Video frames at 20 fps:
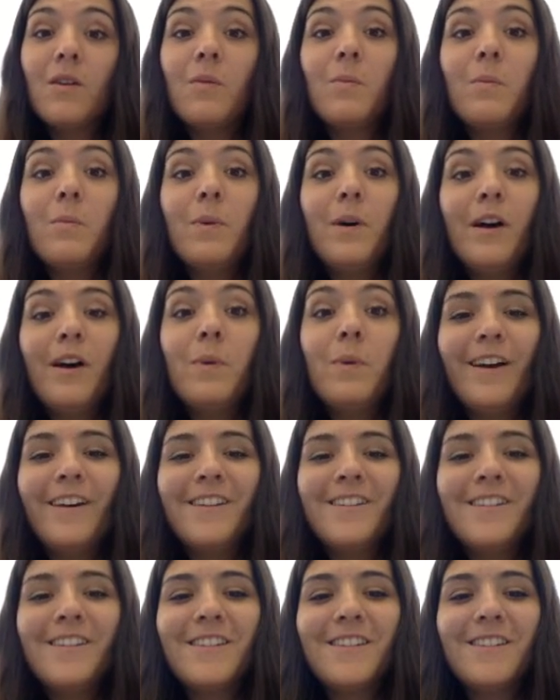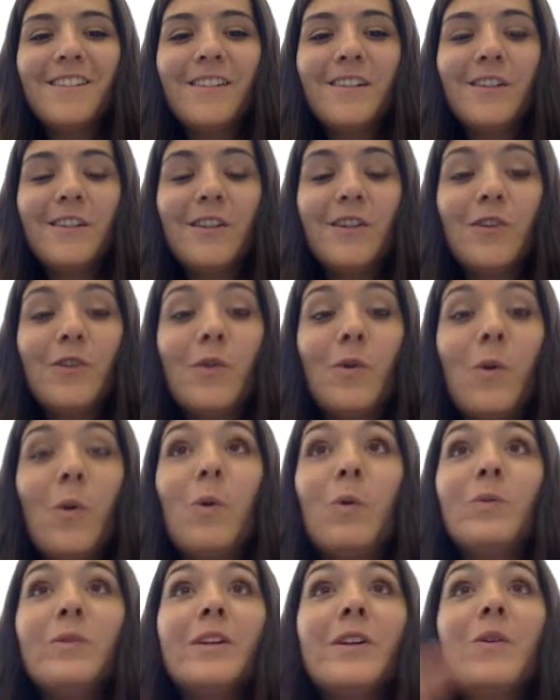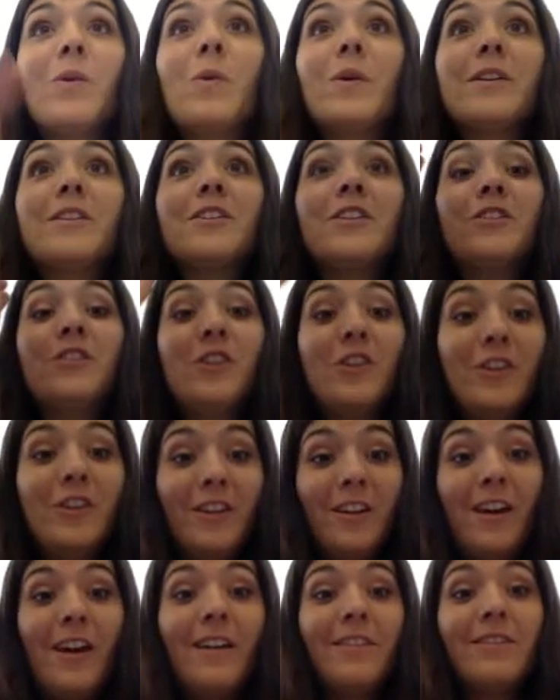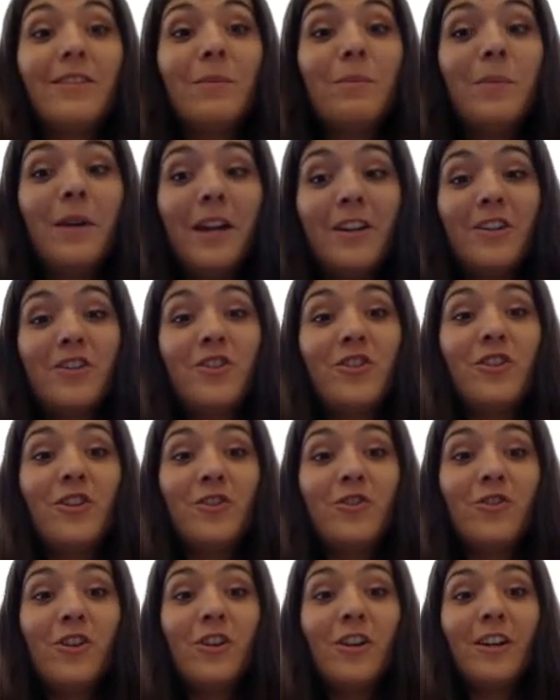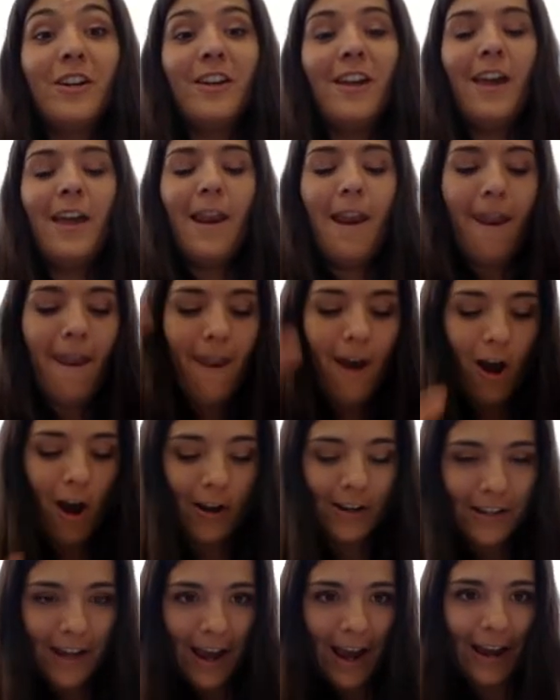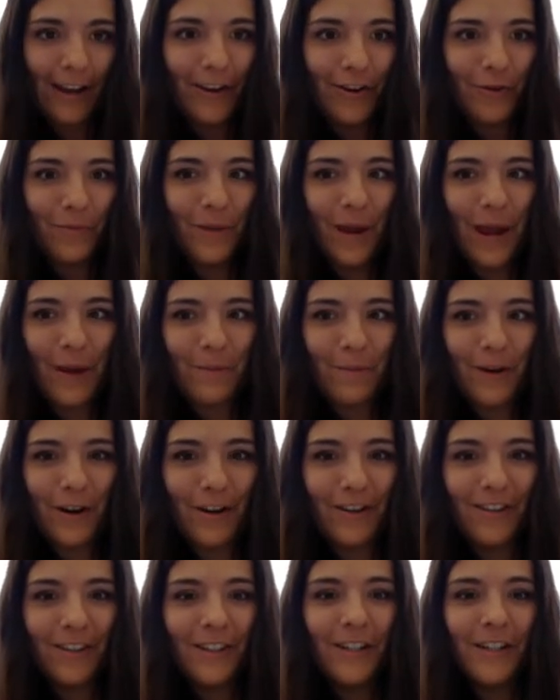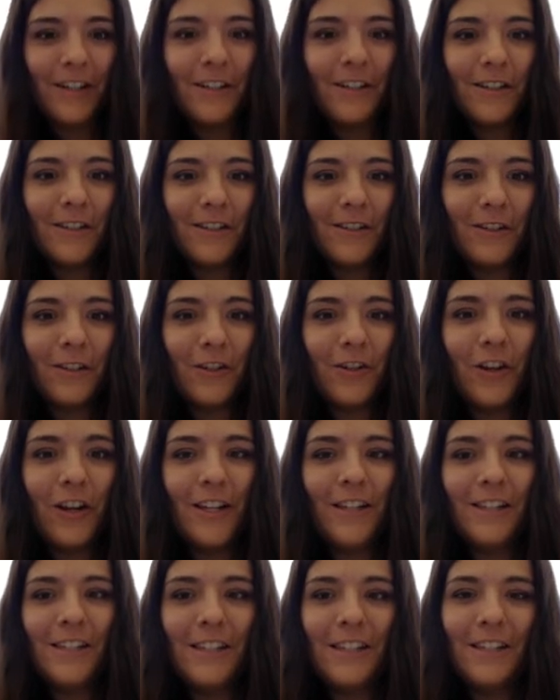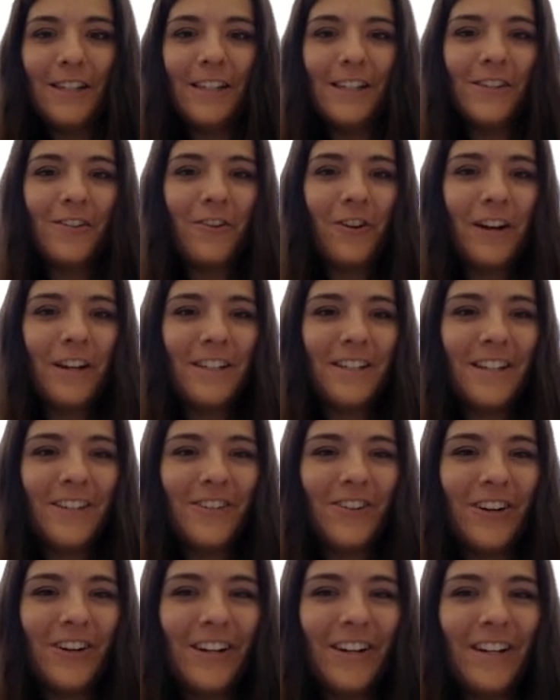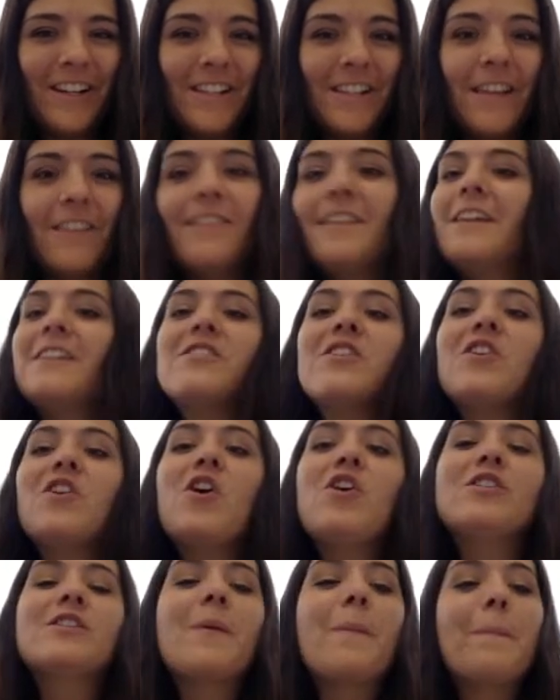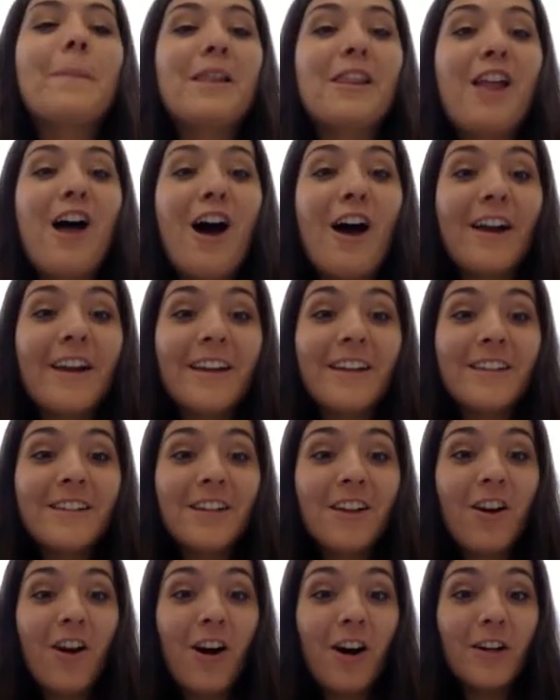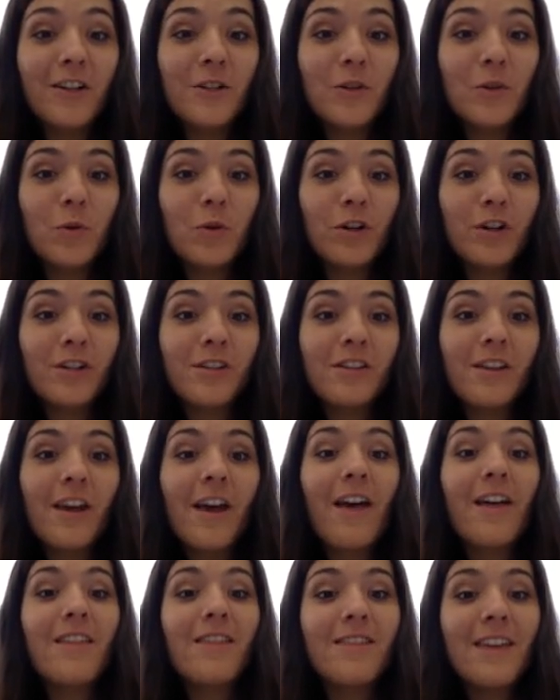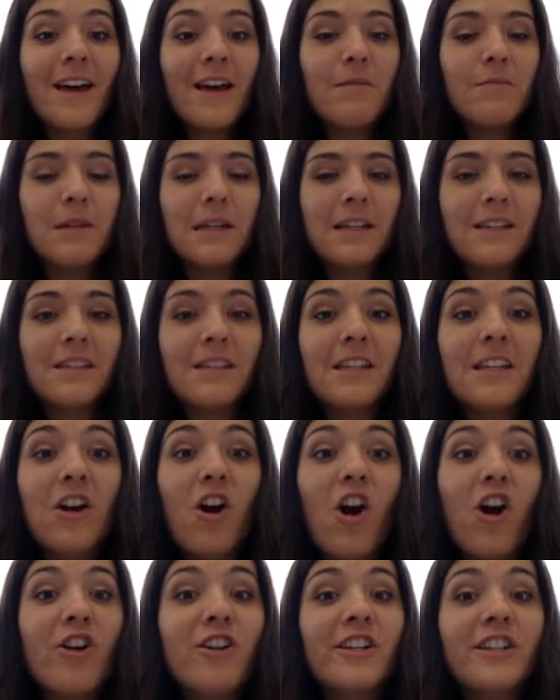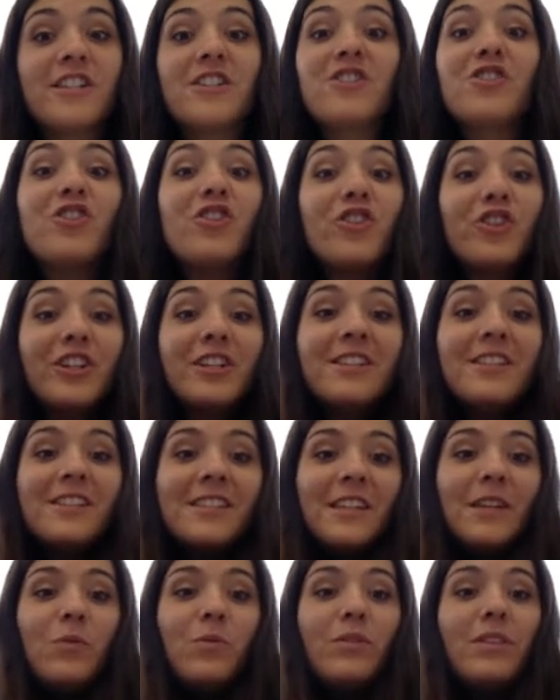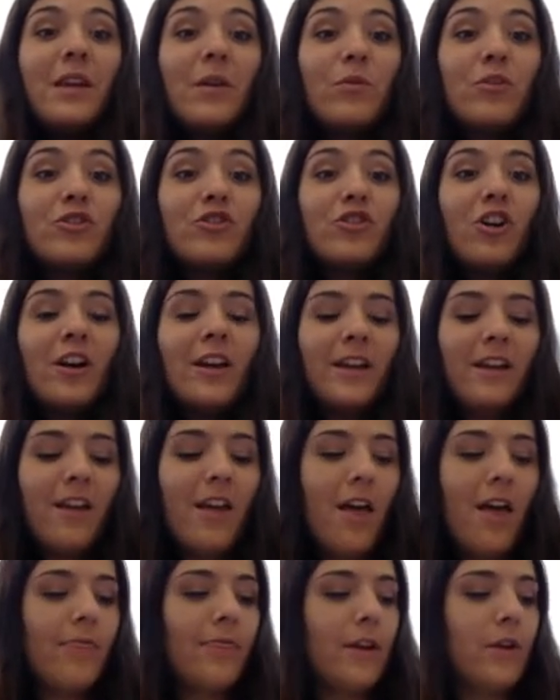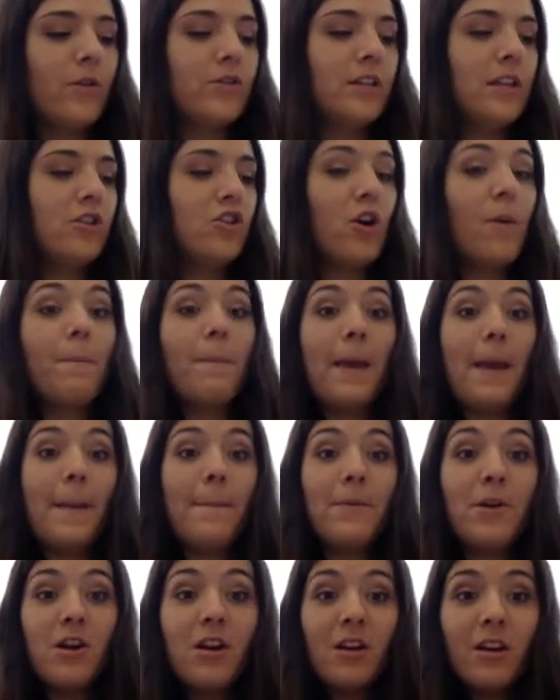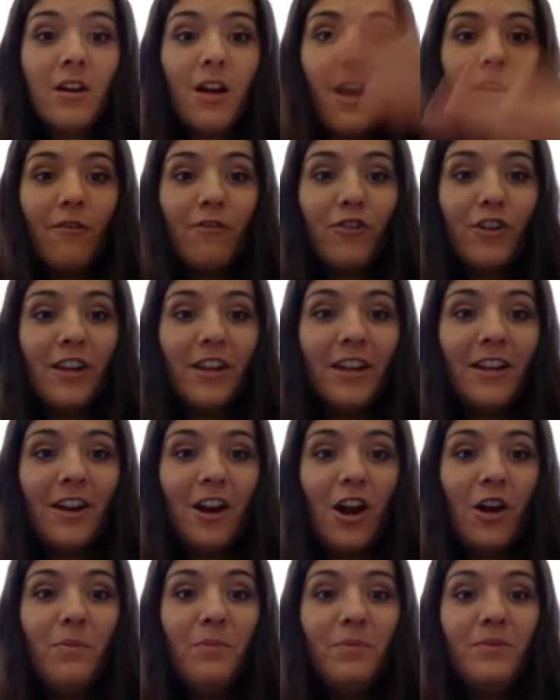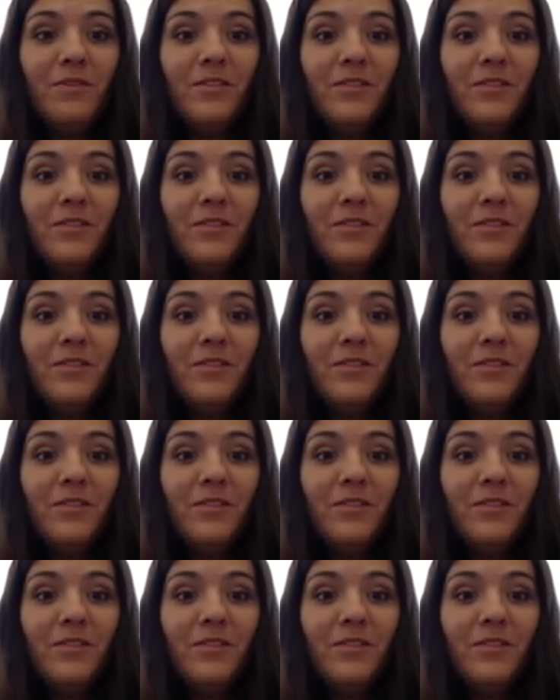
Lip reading: but you're only going to look at the picture you're drawing and not at your paper. So do you guys see these crazy drawings? These are called blind contours. That means the artist couldn't see what they were drawing. There was either a paper covering it up,